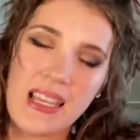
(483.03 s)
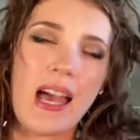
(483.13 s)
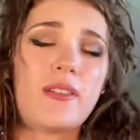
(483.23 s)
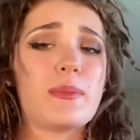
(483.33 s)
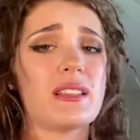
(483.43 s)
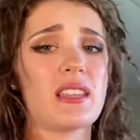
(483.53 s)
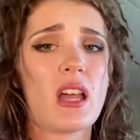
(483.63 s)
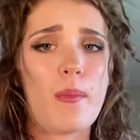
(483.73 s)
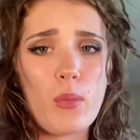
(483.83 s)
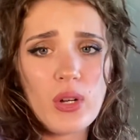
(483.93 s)
Have an amazing
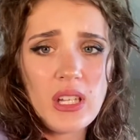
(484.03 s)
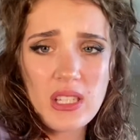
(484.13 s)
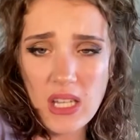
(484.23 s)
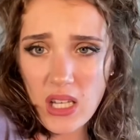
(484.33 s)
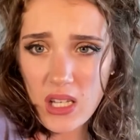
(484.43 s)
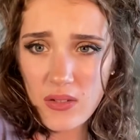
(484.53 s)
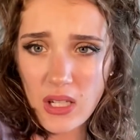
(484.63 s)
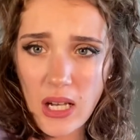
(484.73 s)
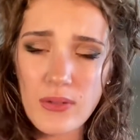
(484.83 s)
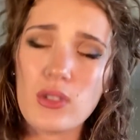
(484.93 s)
morning, day, evening,
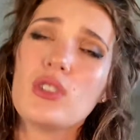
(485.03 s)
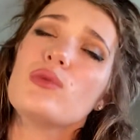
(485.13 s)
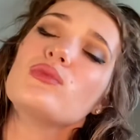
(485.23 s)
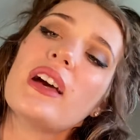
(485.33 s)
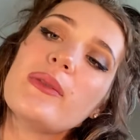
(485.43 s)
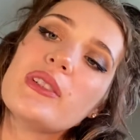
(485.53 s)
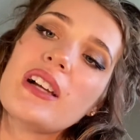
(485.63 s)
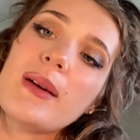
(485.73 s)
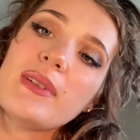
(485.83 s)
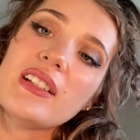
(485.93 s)
afternoon, whatever
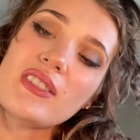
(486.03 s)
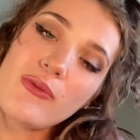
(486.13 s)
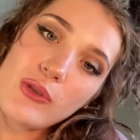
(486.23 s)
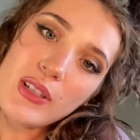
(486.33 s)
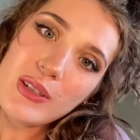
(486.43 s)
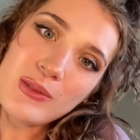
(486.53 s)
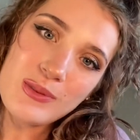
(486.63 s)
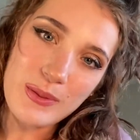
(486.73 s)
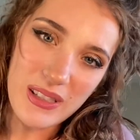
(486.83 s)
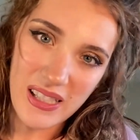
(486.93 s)
time it is for you.
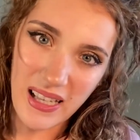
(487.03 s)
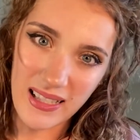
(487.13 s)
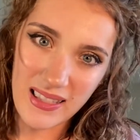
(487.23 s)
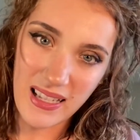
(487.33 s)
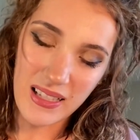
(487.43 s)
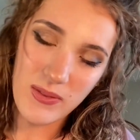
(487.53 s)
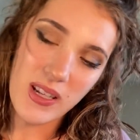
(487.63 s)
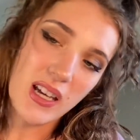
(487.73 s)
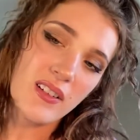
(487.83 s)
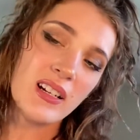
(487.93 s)
We'll see you guys in the next
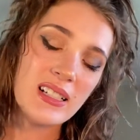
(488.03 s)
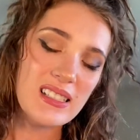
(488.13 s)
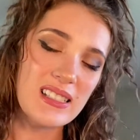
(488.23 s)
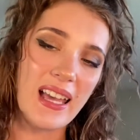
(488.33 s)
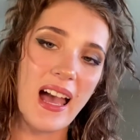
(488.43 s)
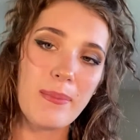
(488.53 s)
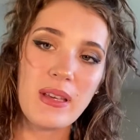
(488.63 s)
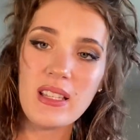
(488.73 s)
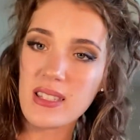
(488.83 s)
video. Stay happy, stay